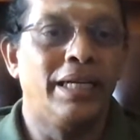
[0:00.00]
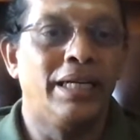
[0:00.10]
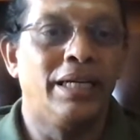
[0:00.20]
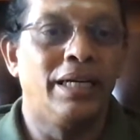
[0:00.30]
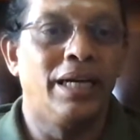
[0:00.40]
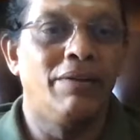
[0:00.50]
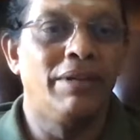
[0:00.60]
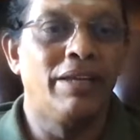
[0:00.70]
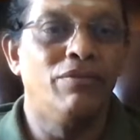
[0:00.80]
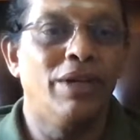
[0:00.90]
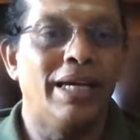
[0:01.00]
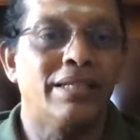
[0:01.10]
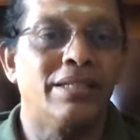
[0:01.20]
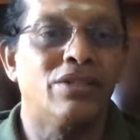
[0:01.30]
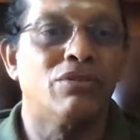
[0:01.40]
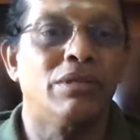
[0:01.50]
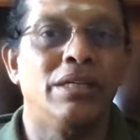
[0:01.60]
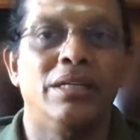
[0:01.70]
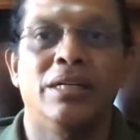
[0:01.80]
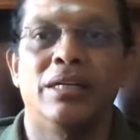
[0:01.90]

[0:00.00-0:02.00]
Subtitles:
I will give you access to the